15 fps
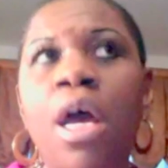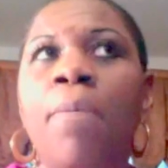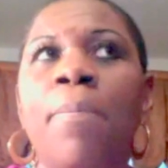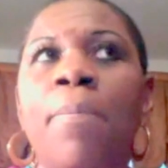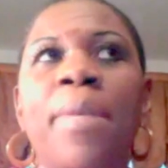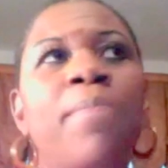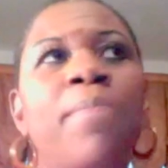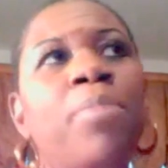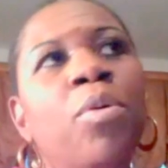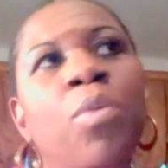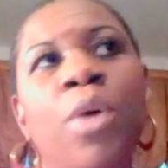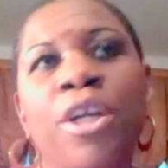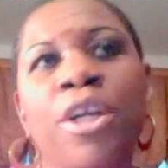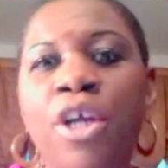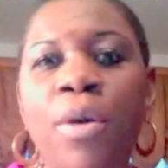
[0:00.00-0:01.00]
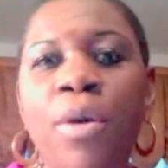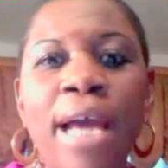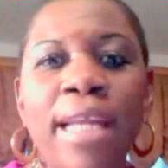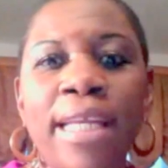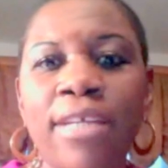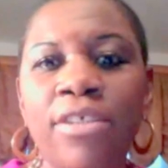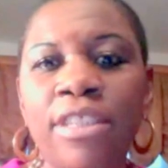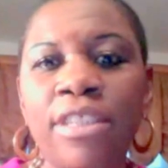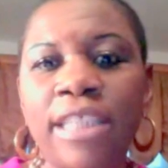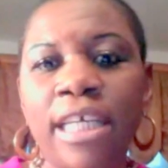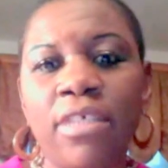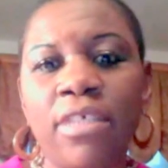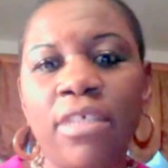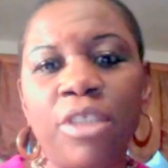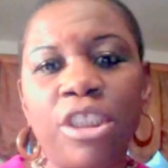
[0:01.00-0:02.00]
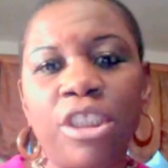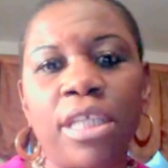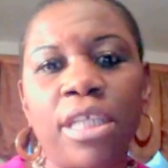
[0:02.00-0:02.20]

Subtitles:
People want to know how to get on television,